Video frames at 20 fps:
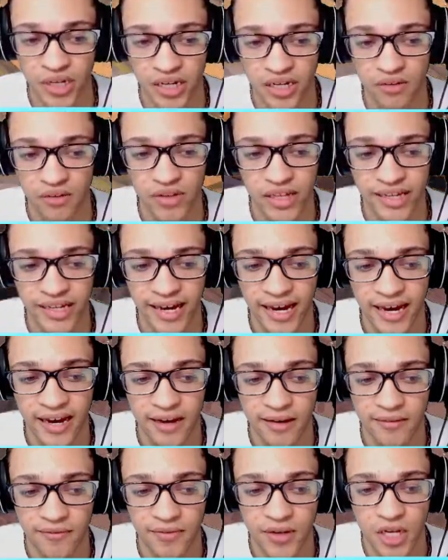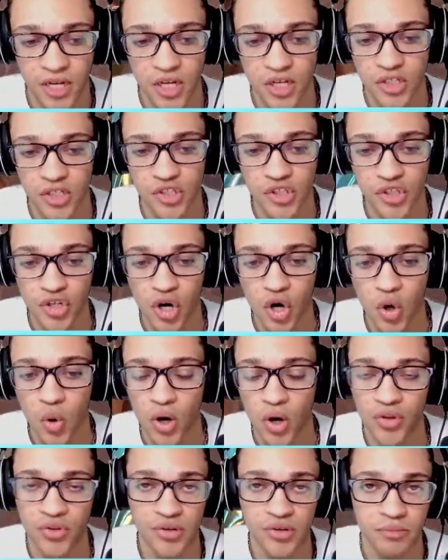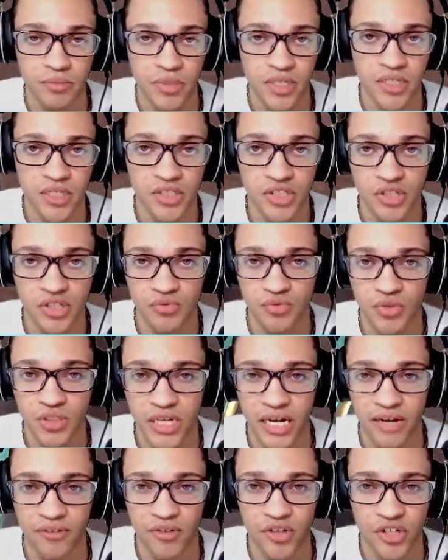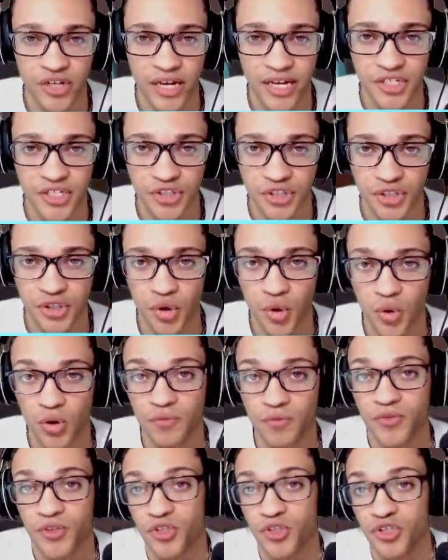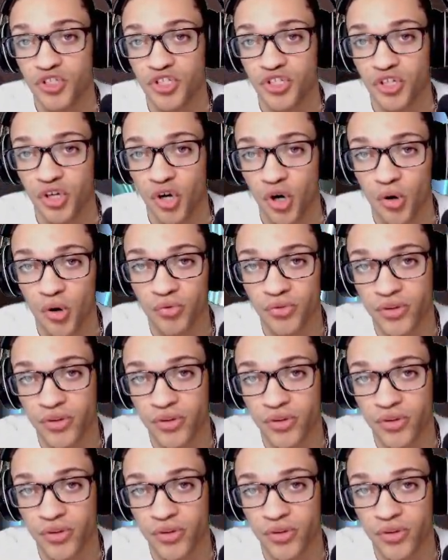of like have no other means to really have a good entry, or if you're using the ult,